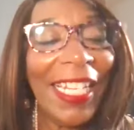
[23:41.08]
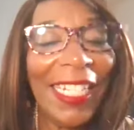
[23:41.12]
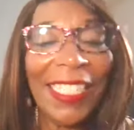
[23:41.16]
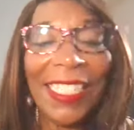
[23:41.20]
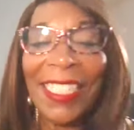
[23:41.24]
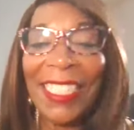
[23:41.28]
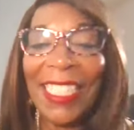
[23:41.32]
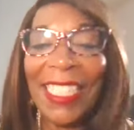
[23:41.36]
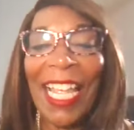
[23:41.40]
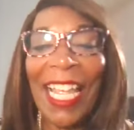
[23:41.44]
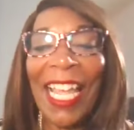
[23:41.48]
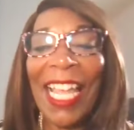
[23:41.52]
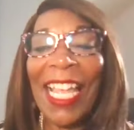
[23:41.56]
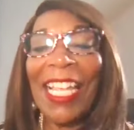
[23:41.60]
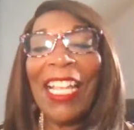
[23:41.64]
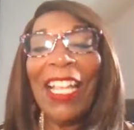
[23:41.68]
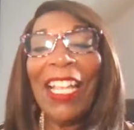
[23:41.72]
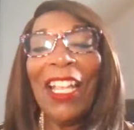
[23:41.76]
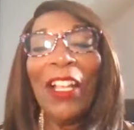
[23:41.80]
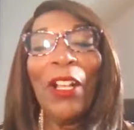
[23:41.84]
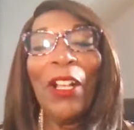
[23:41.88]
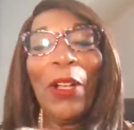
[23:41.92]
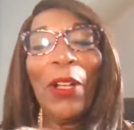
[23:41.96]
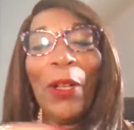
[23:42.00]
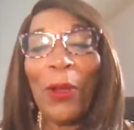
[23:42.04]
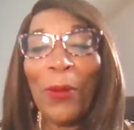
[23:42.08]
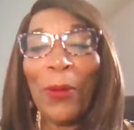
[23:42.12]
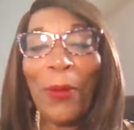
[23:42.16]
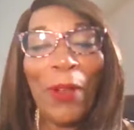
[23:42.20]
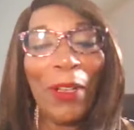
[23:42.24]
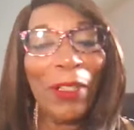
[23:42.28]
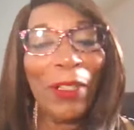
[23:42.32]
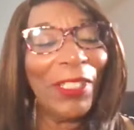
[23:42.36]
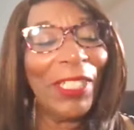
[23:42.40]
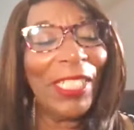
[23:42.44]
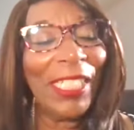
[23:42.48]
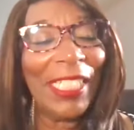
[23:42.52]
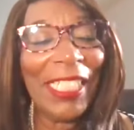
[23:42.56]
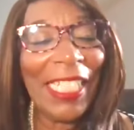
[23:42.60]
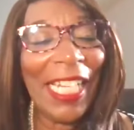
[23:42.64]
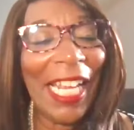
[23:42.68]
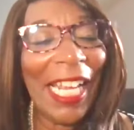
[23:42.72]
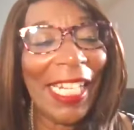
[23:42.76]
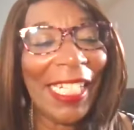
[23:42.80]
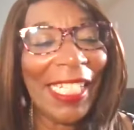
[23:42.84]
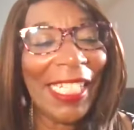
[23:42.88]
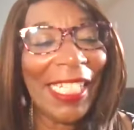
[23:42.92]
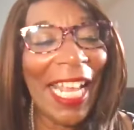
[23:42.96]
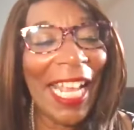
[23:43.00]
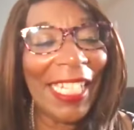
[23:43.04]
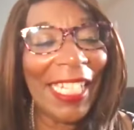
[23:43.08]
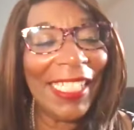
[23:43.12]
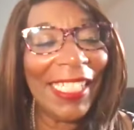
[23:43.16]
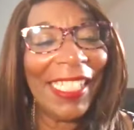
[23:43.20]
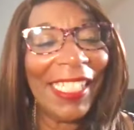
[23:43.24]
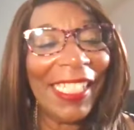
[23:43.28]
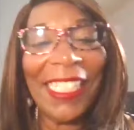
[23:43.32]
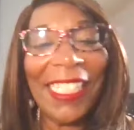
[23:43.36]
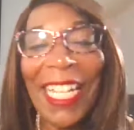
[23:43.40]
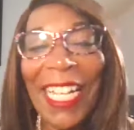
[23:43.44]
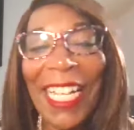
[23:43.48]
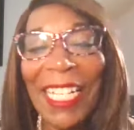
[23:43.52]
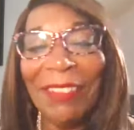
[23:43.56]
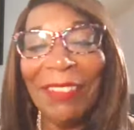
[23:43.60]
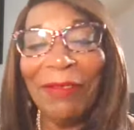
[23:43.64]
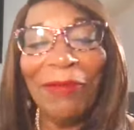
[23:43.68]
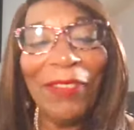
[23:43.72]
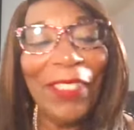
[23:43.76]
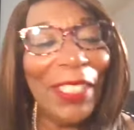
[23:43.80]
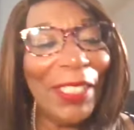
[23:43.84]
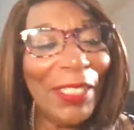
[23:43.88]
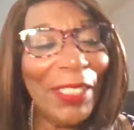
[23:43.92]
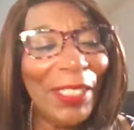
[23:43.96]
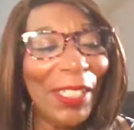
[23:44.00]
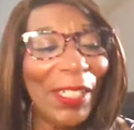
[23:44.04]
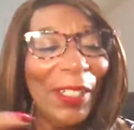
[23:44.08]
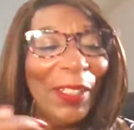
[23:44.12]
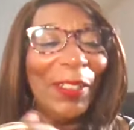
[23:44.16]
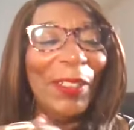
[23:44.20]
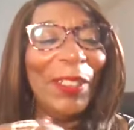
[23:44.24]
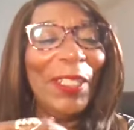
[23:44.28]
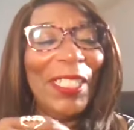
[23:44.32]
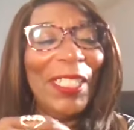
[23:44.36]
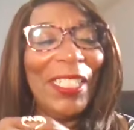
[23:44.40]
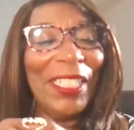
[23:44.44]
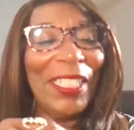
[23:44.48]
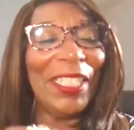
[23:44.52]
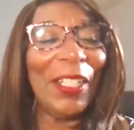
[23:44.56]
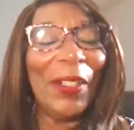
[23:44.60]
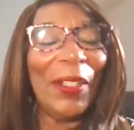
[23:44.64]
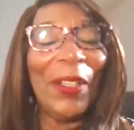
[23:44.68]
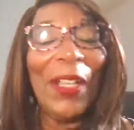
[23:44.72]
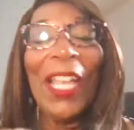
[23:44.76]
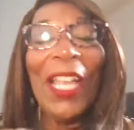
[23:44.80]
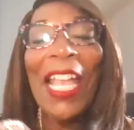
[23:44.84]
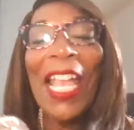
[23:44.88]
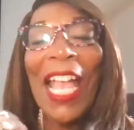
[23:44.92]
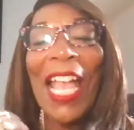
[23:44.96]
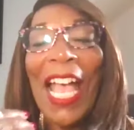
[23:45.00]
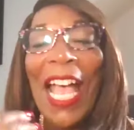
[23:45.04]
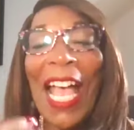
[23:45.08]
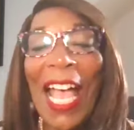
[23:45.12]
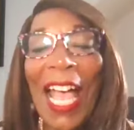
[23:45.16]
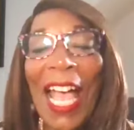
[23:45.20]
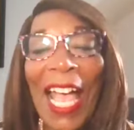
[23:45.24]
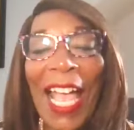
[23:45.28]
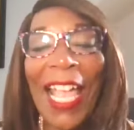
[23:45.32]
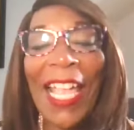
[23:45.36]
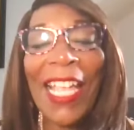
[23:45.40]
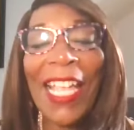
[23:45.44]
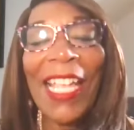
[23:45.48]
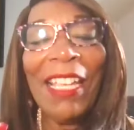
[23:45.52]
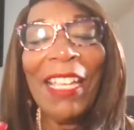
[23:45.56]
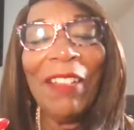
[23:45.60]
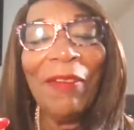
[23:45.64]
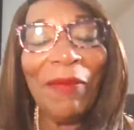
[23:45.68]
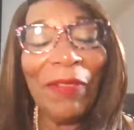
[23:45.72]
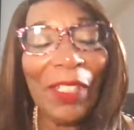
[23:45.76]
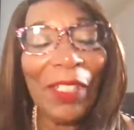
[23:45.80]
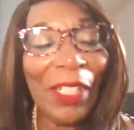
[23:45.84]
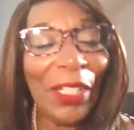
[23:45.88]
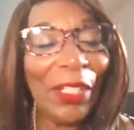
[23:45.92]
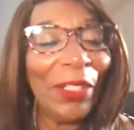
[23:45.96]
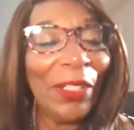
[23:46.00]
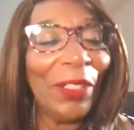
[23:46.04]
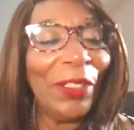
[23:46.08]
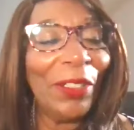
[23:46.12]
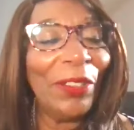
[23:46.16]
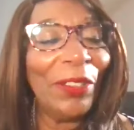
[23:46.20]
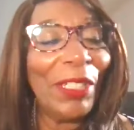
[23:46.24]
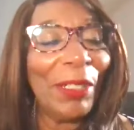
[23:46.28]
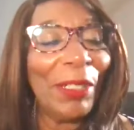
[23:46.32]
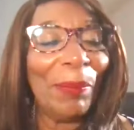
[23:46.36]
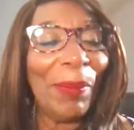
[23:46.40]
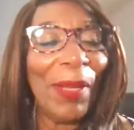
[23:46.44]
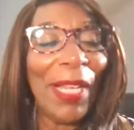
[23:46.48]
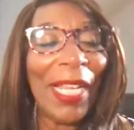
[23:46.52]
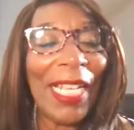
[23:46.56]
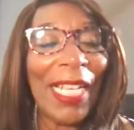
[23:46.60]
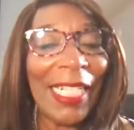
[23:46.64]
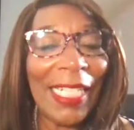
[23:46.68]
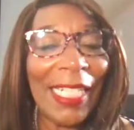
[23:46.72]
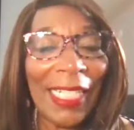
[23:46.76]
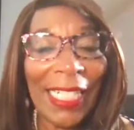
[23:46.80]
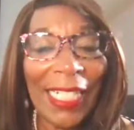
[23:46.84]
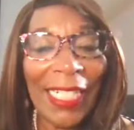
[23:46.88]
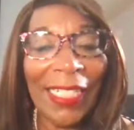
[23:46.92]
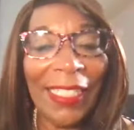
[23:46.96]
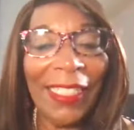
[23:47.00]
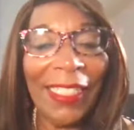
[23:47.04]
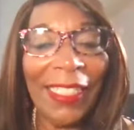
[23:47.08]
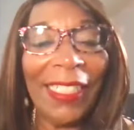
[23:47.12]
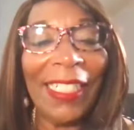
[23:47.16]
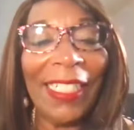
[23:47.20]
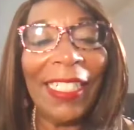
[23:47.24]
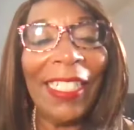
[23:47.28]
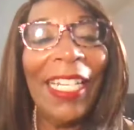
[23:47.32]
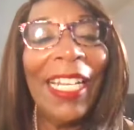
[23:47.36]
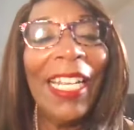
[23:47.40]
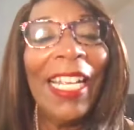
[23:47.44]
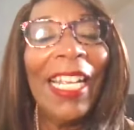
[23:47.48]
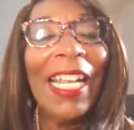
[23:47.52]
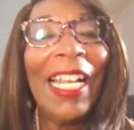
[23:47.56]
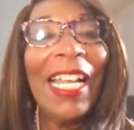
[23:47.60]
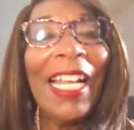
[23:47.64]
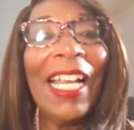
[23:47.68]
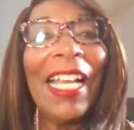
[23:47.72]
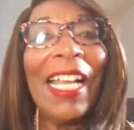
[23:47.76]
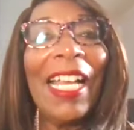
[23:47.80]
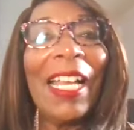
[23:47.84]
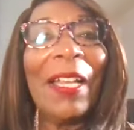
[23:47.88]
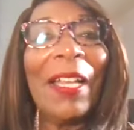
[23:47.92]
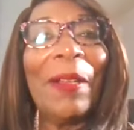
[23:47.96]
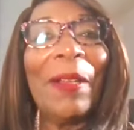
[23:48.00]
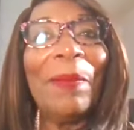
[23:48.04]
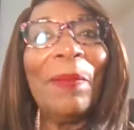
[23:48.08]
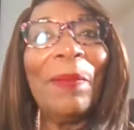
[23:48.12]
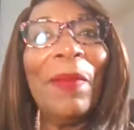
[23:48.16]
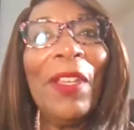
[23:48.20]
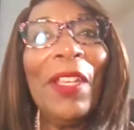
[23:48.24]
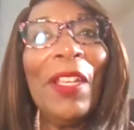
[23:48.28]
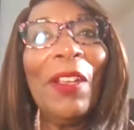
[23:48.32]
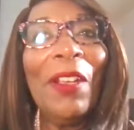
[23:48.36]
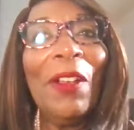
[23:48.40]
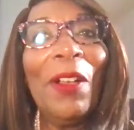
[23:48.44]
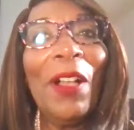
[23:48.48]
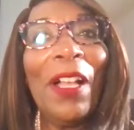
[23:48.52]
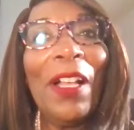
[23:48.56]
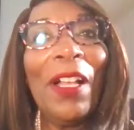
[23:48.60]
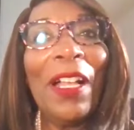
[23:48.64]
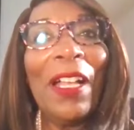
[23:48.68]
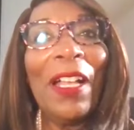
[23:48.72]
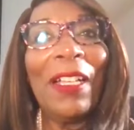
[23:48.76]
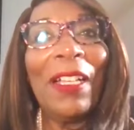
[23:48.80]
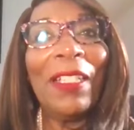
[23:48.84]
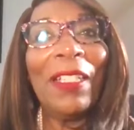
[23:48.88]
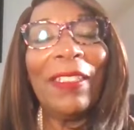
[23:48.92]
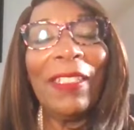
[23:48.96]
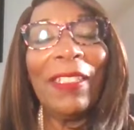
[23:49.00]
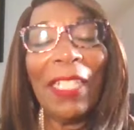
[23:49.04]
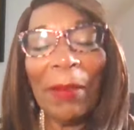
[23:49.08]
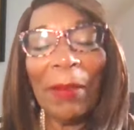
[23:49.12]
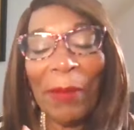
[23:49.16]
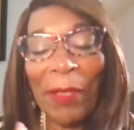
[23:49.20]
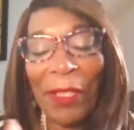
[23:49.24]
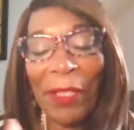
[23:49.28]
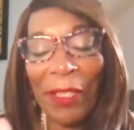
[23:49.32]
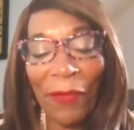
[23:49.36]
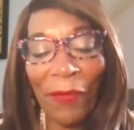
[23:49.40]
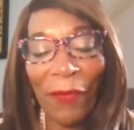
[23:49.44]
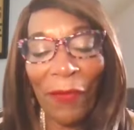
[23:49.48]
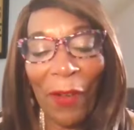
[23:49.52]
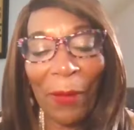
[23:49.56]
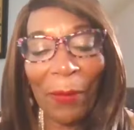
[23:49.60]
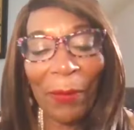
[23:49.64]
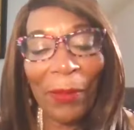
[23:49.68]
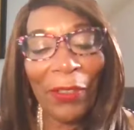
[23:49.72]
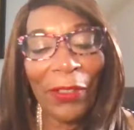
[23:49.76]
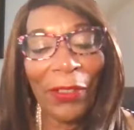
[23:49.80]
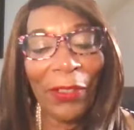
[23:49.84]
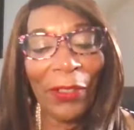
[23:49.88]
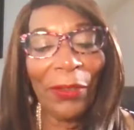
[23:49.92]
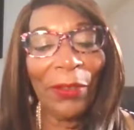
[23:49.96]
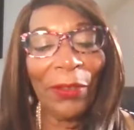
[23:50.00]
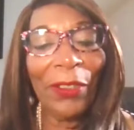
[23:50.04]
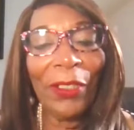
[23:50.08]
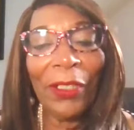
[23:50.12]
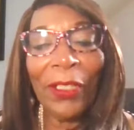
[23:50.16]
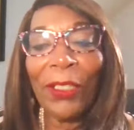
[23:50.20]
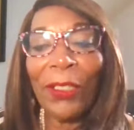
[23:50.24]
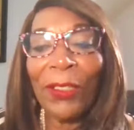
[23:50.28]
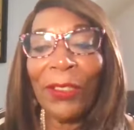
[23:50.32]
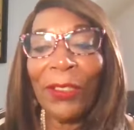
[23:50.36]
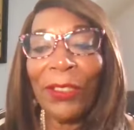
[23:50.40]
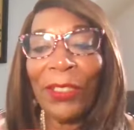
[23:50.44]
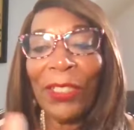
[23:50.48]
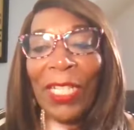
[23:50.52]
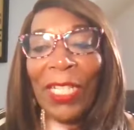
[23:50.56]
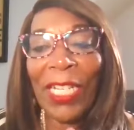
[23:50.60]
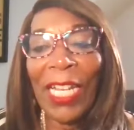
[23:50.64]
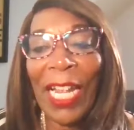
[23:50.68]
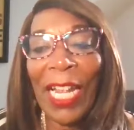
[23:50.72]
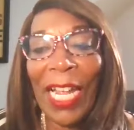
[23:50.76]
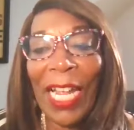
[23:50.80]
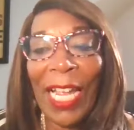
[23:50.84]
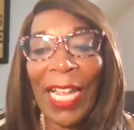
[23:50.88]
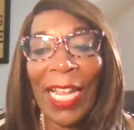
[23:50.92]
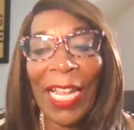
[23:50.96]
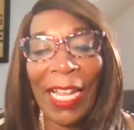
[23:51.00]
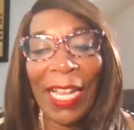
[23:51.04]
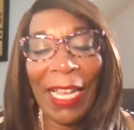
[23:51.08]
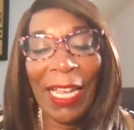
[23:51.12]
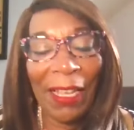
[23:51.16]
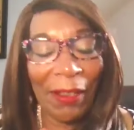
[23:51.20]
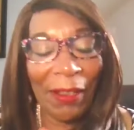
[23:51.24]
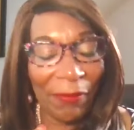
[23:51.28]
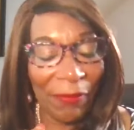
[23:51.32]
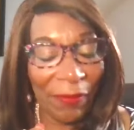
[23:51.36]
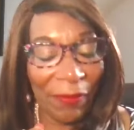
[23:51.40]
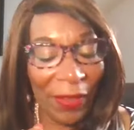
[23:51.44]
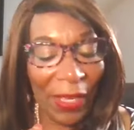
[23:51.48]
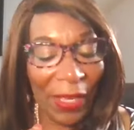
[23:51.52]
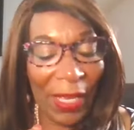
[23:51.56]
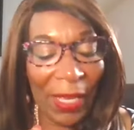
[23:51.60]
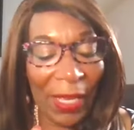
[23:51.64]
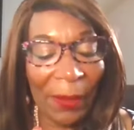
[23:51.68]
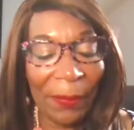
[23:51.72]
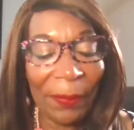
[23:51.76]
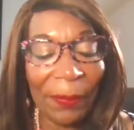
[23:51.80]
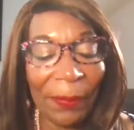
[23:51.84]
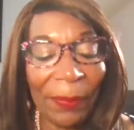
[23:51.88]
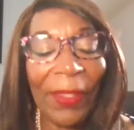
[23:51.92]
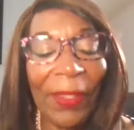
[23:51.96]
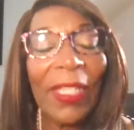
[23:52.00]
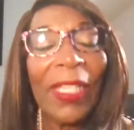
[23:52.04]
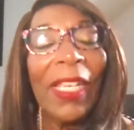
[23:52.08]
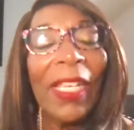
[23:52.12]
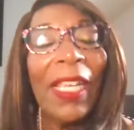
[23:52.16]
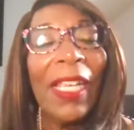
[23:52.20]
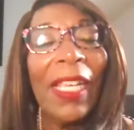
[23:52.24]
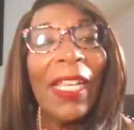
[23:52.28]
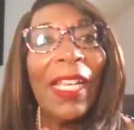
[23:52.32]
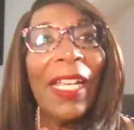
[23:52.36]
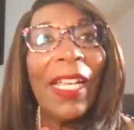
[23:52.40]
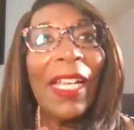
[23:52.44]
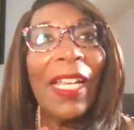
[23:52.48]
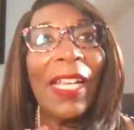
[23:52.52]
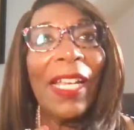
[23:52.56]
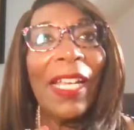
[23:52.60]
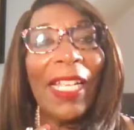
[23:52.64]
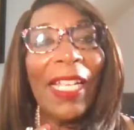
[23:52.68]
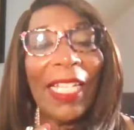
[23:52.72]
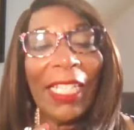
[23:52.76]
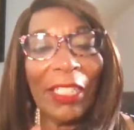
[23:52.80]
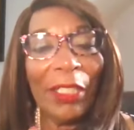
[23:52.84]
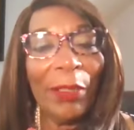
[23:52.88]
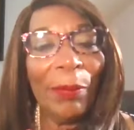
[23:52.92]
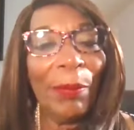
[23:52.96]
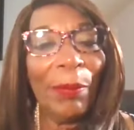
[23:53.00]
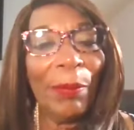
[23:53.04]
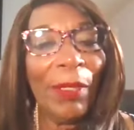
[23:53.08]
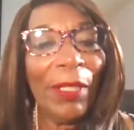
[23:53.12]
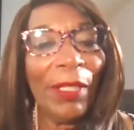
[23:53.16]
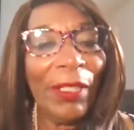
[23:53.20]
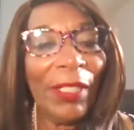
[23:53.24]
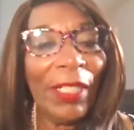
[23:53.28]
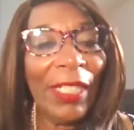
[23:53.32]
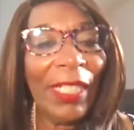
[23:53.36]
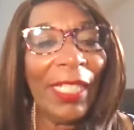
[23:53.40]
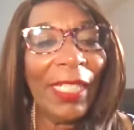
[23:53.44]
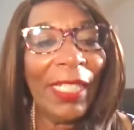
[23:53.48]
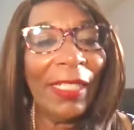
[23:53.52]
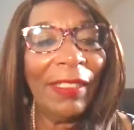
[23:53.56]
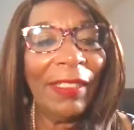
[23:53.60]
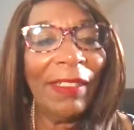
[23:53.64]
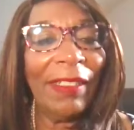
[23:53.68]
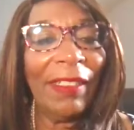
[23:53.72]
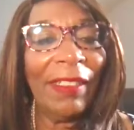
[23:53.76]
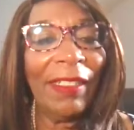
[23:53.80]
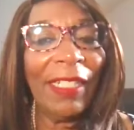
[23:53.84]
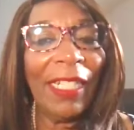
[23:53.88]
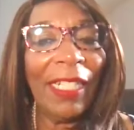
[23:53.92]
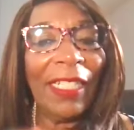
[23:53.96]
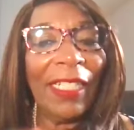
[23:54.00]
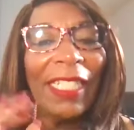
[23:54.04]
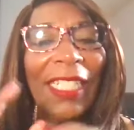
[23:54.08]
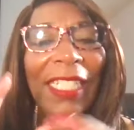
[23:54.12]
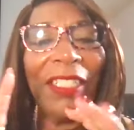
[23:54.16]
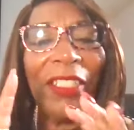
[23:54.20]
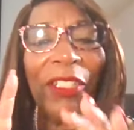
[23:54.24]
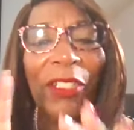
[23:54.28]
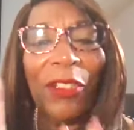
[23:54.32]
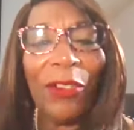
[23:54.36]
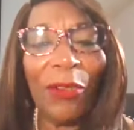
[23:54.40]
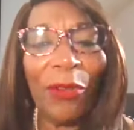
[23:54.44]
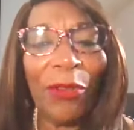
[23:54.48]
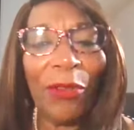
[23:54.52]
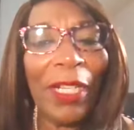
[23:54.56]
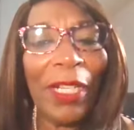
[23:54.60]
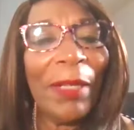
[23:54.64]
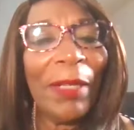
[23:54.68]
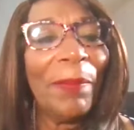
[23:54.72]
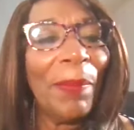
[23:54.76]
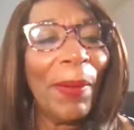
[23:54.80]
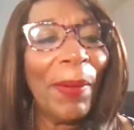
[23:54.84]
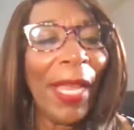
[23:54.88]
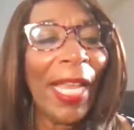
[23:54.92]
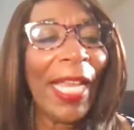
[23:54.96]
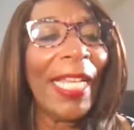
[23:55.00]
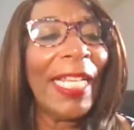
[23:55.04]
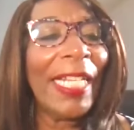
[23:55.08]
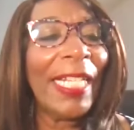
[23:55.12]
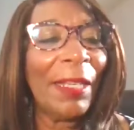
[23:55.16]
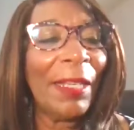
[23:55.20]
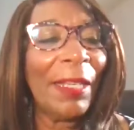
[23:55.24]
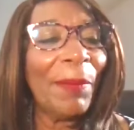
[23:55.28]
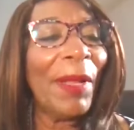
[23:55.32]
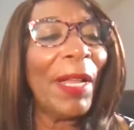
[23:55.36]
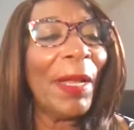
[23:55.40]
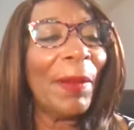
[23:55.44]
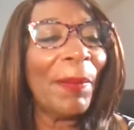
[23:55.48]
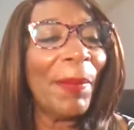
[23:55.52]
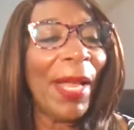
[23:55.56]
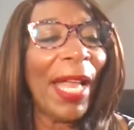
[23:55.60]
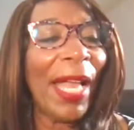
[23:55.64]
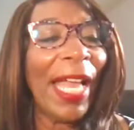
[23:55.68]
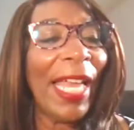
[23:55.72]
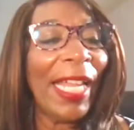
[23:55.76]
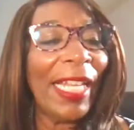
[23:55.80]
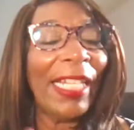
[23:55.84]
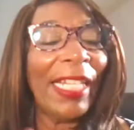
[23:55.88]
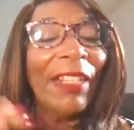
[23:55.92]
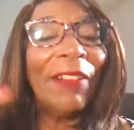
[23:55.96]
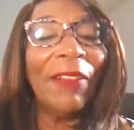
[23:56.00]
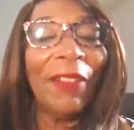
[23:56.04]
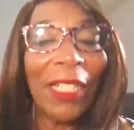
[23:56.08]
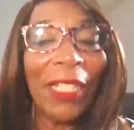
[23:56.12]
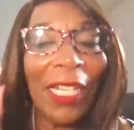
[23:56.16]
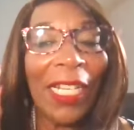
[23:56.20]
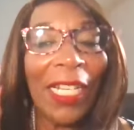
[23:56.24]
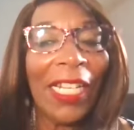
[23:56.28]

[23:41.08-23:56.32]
it's like, who wants to take that stuff? So I have learned to pay attention. Um, some of the pharmaceuticals that I have experienced extreme pain in my body,